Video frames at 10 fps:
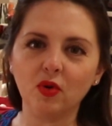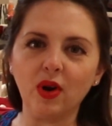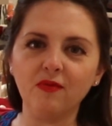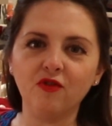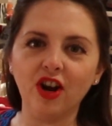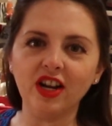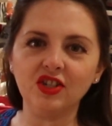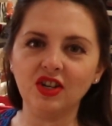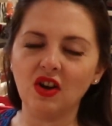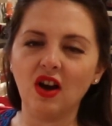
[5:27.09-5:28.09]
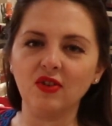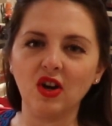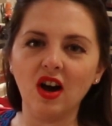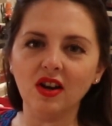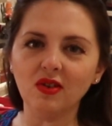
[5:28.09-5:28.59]
creme fraiche and
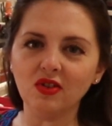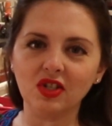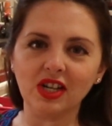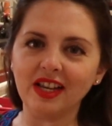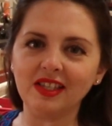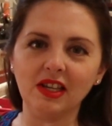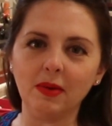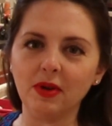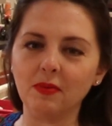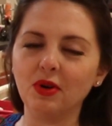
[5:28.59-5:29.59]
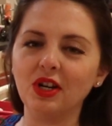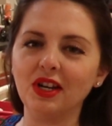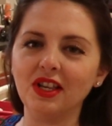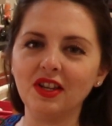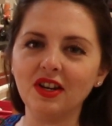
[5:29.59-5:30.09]
avocado. Dice it up and put
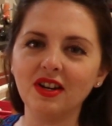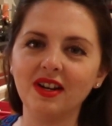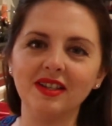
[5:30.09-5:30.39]
it in there.